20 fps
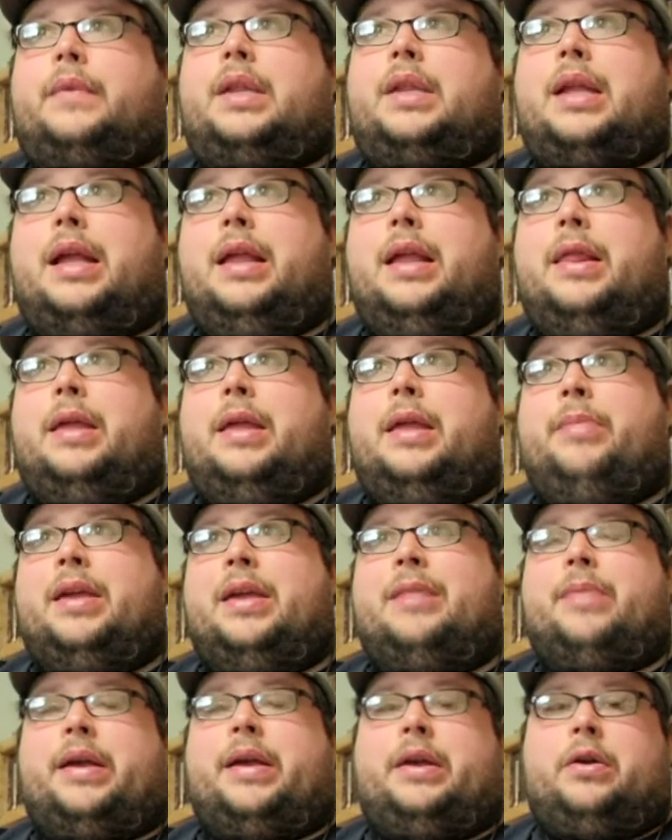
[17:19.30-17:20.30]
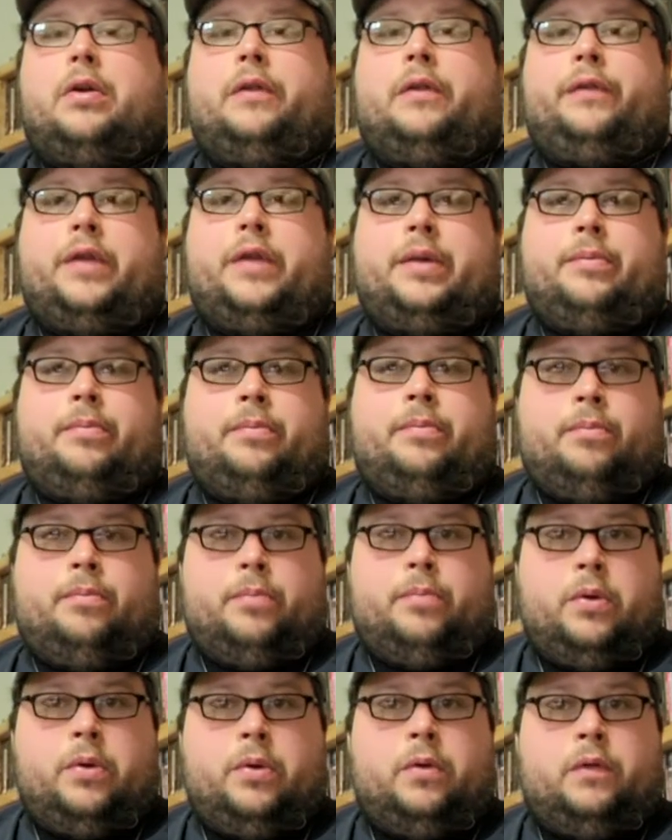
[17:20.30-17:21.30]
and then me and my girlfriend
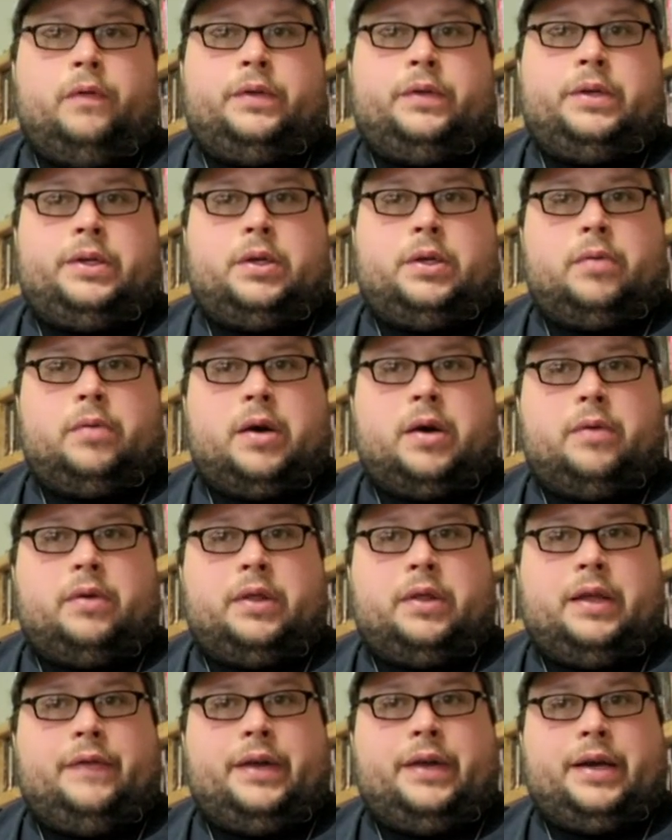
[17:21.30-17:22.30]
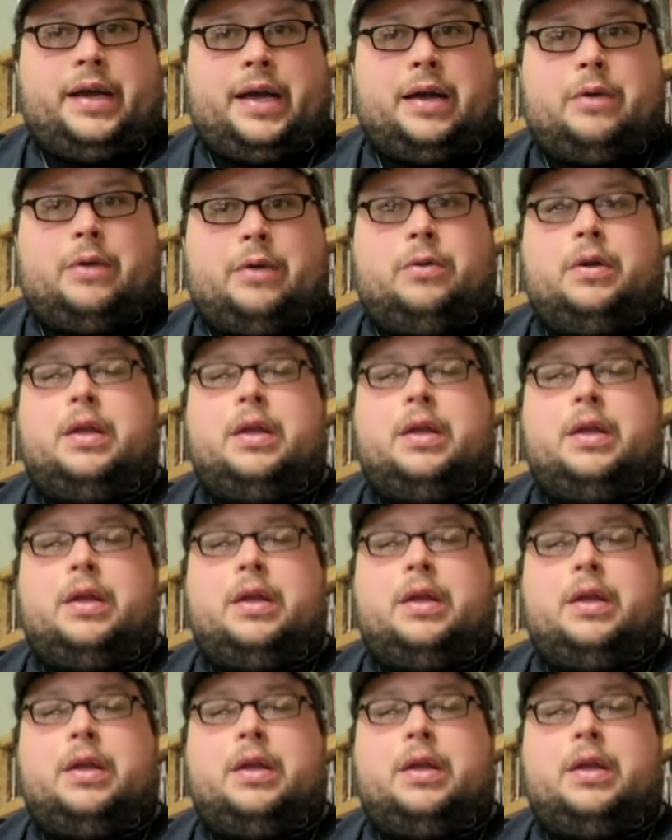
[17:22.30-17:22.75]
moved to where we're living now,